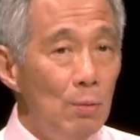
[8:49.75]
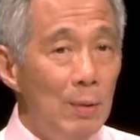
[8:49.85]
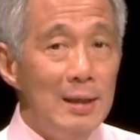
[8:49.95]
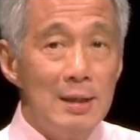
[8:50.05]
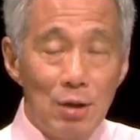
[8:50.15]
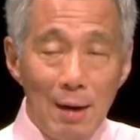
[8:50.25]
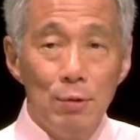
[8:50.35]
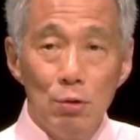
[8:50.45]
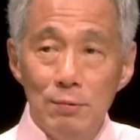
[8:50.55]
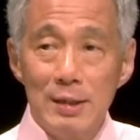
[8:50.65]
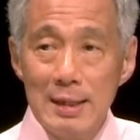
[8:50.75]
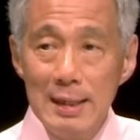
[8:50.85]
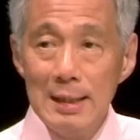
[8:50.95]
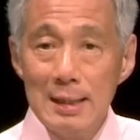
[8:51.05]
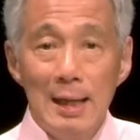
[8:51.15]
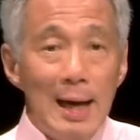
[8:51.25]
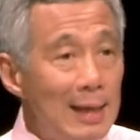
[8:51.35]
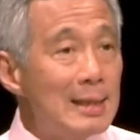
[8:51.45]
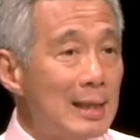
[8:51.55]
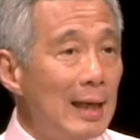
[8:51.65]
when they travel overseas
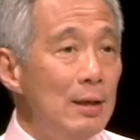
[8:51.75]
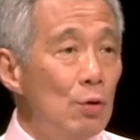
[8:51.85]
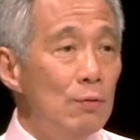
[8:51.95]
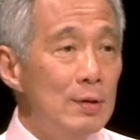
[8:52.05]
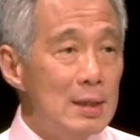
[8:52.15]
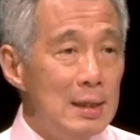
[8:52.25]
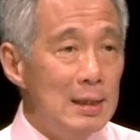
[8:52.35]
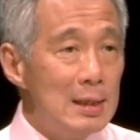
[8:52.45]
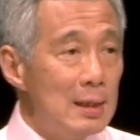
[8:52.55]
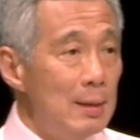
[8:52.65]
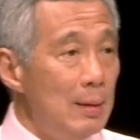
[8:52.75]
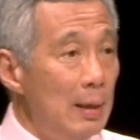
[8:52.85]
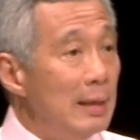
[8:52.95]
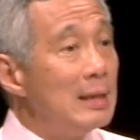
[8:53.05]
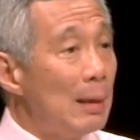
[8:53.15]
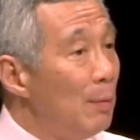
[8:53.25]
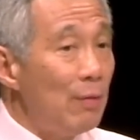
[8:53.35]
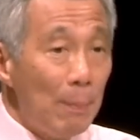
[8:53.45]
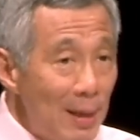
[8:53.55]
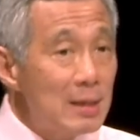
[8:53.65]
and study overseas in some
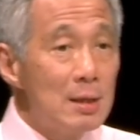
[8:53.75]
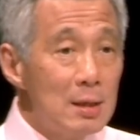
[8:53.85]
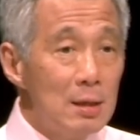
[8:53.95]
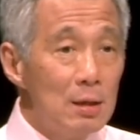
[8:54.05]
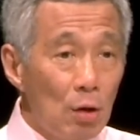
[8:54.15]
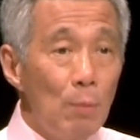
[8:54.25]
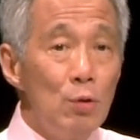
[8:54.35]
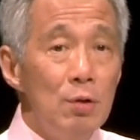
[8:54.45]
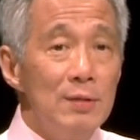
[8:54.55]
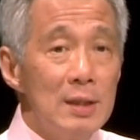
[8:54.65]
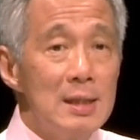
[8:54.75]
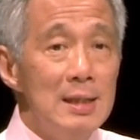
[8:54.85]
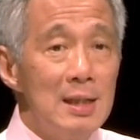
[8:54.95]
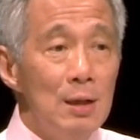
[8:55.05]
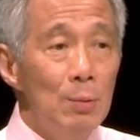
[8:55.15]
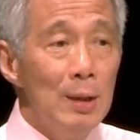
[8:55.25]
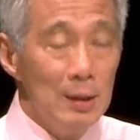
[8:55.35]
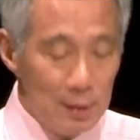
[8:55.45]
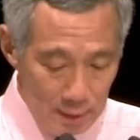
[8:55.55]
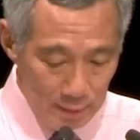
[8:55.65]
of the best top universities in the
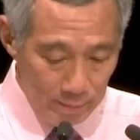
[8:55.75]
world,